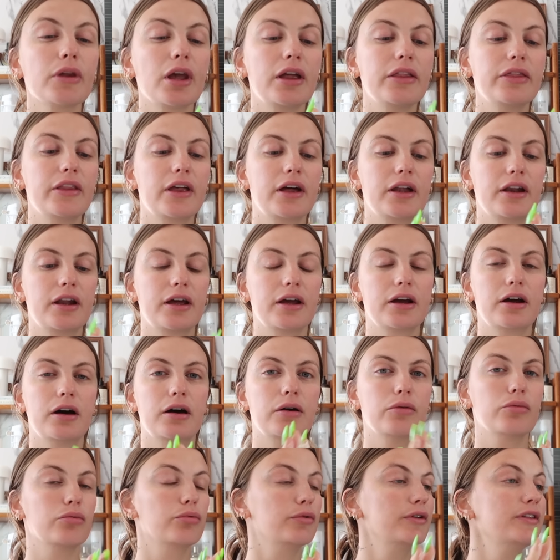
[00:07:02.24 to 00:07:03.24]
And then I
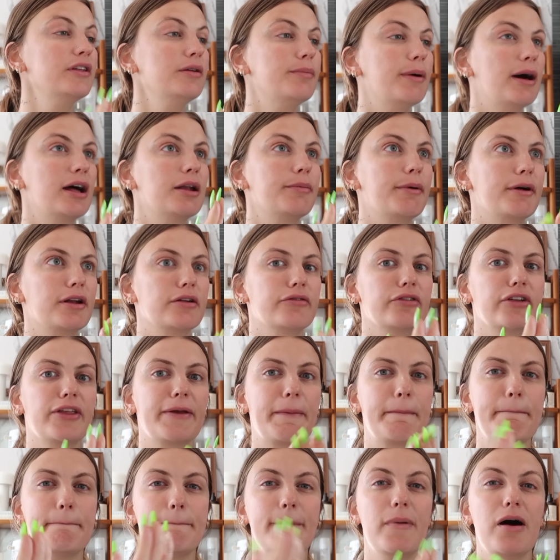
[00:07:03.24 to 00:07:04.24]
got really bad about it for
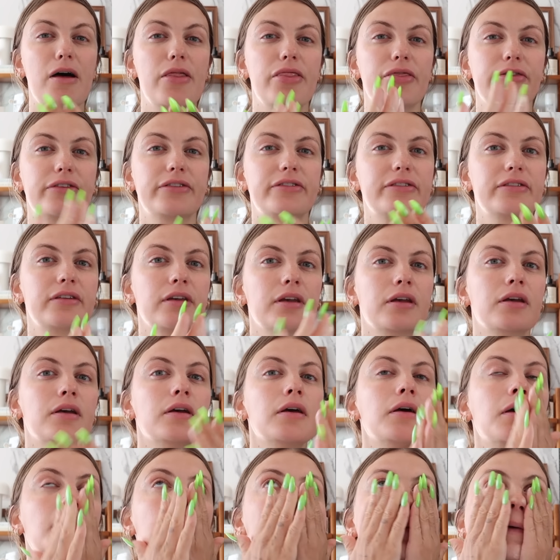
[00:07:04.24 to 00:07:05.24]
like months
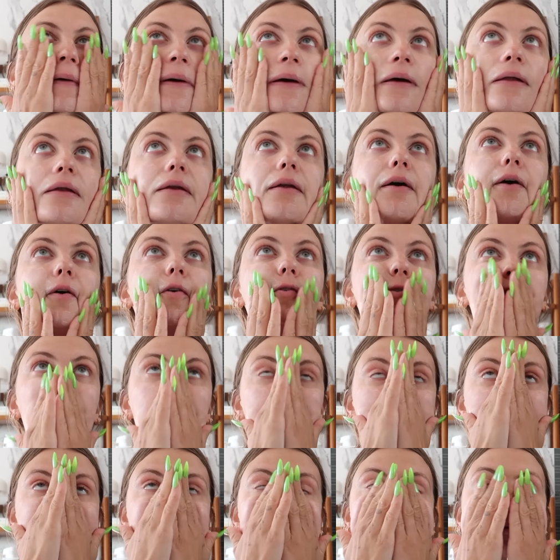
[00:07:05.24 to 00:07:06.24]
and
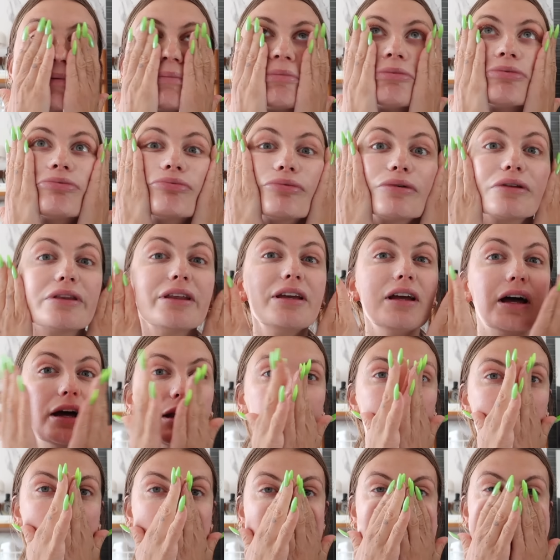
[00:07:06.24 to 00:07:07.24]
just formed really
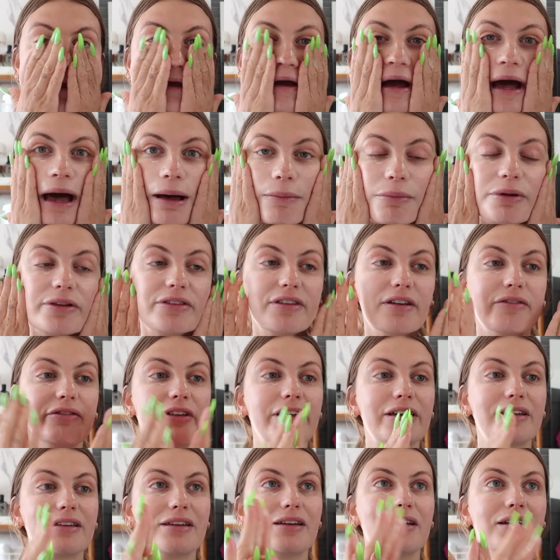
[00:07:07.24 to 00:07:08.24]
unhealthy habits of
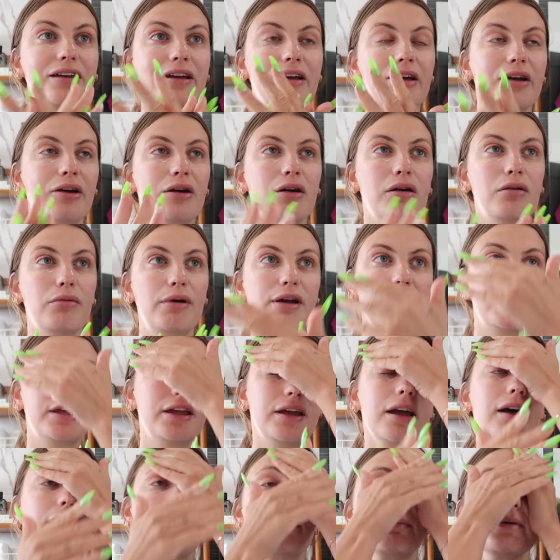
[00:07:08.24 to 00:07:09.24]
like
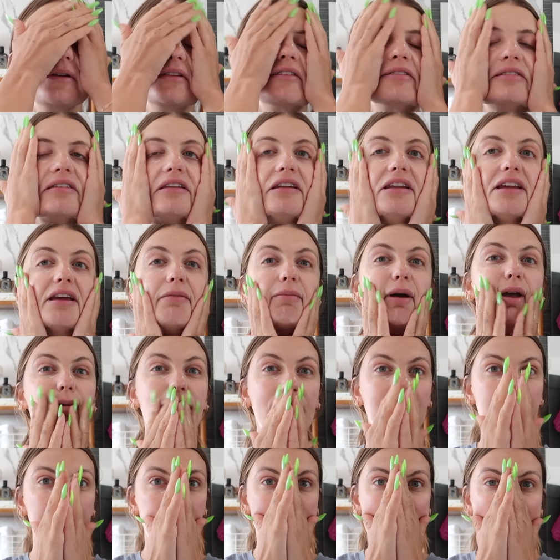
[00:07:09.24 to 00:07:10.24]
waking up, sitting in my
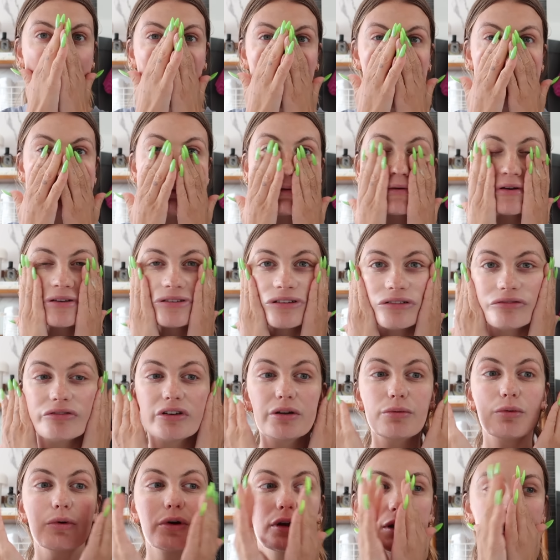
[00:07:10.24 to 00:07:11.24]
bed for hours
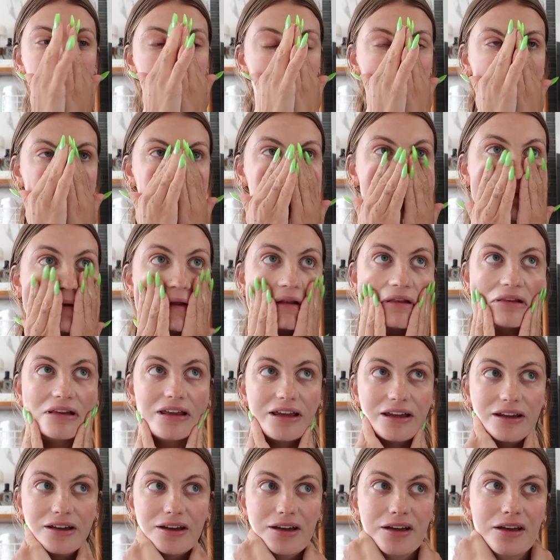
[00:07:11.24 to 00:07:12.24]
every morning and then
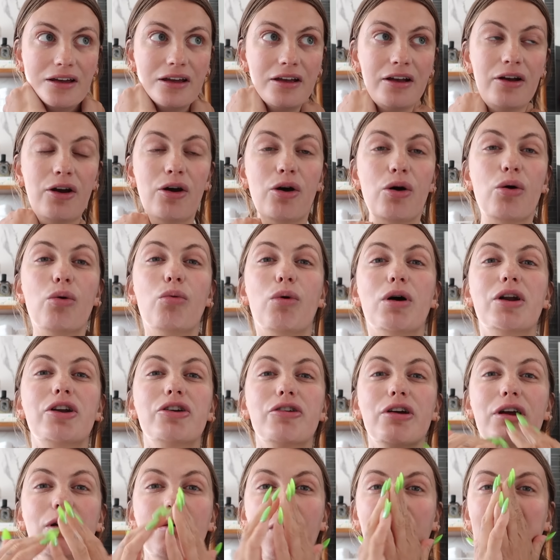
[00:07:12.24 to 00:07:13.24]
like
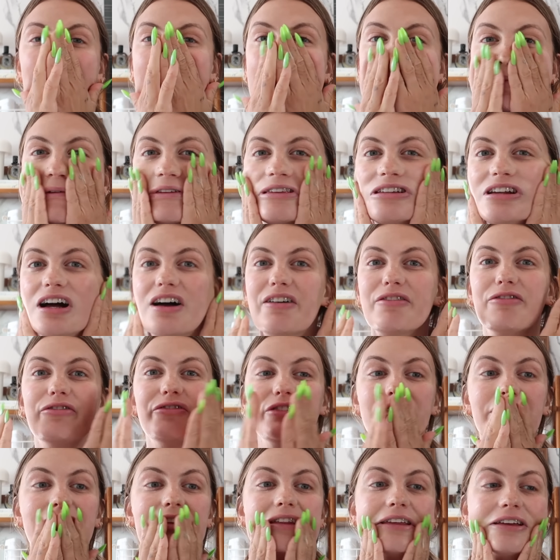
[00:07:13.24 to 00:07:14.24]
wondering why I was not
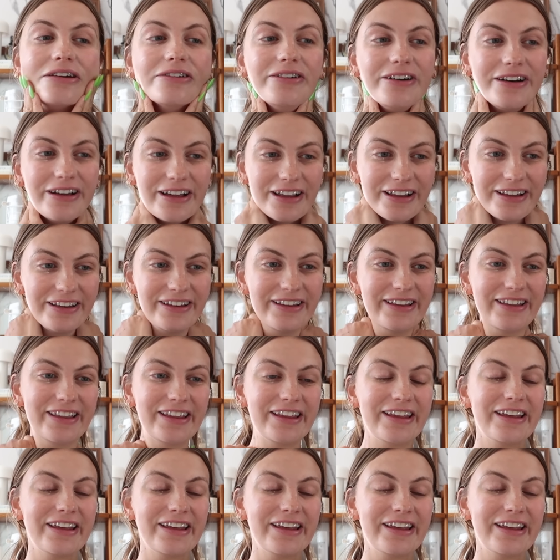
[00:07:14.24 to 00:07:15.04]
feeling well.